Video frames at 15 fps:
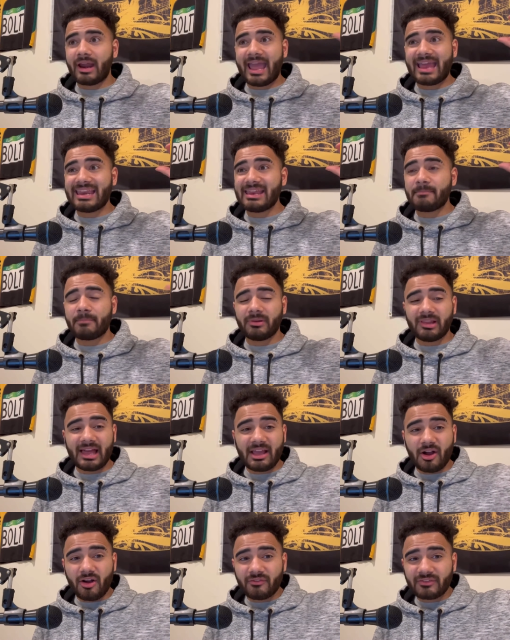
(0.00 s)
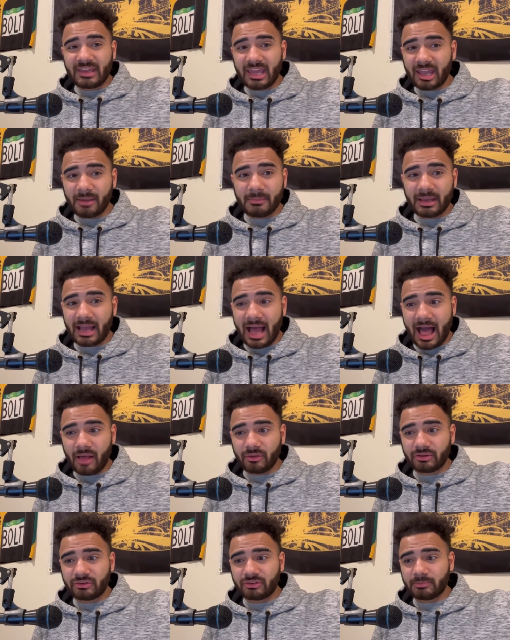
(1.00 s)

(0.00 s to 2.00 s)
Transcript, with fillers: any playoff game in college